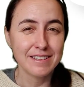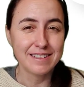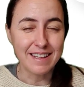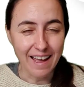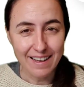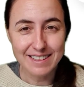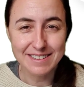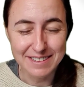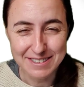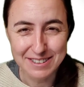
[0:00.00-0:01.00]
DAX
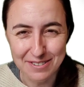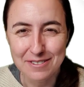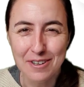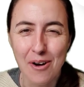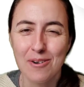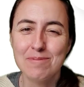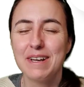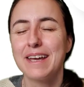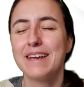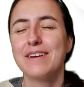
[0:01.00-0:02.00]
is so
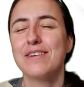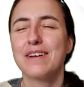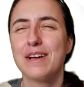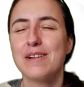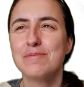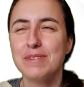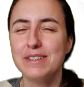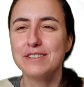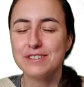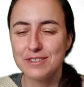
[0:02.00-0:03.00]
complicated or can
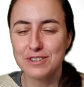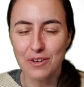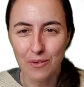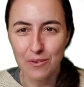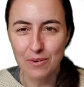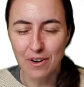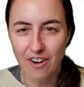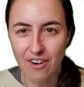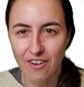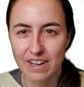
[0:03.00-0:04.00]
be so
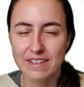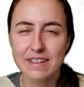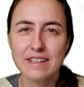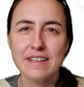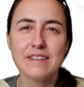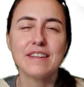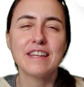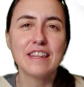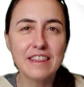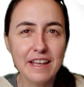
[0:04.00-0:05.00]
hard.
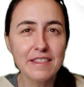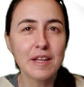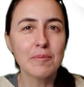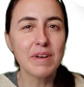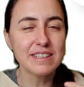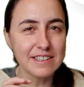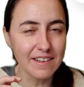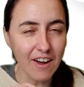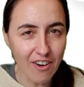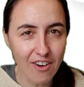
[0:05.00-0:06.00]
The thing that makes it
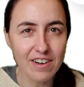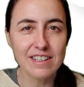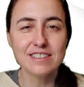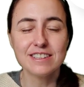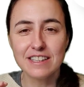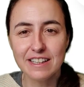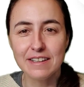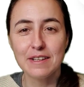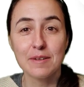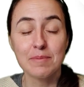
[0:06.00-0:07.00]
hard is the
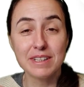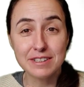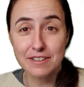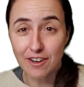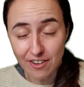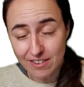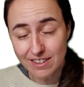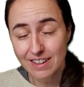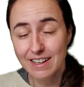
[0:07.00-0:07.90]
thing that makes it good.